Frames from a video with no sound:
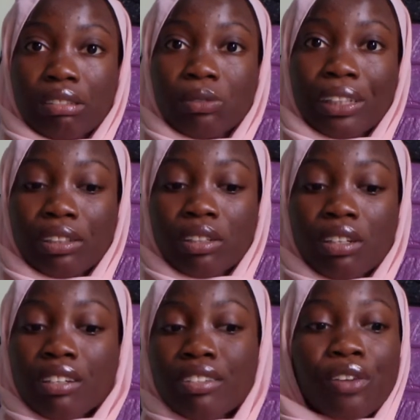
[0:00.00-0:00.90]
like,
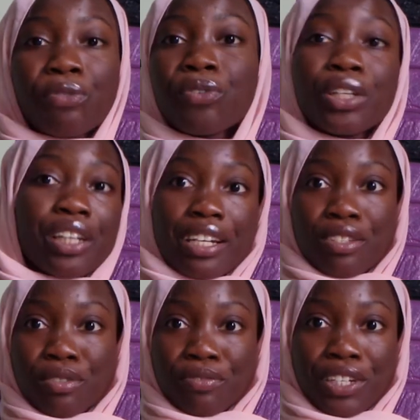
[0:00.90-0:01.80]
there are three
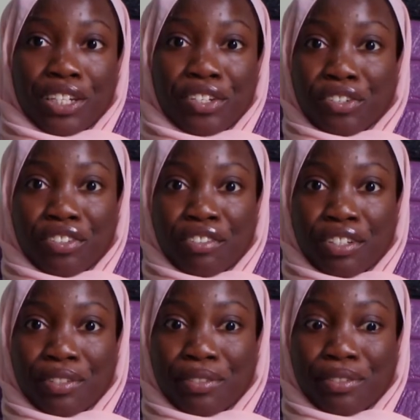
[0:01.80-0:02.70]
kinds of engineering
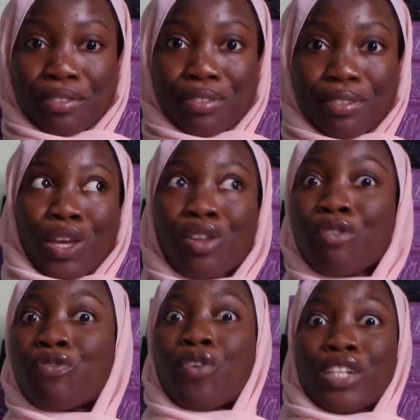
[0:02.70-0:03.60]
students. The
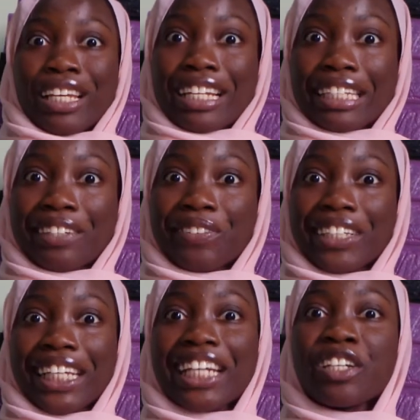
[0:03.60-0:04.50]
first category,
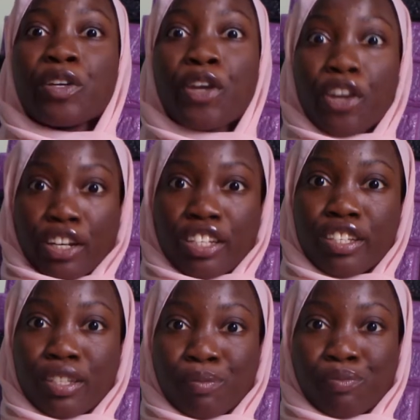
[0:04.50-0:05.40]
they are the
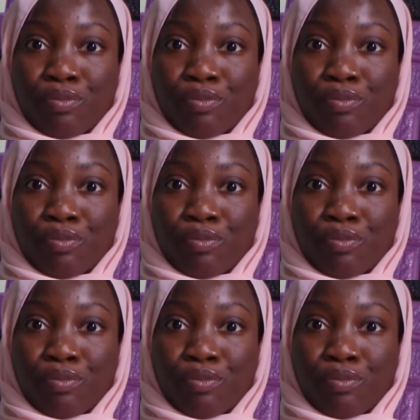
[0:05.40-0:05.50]
nerds.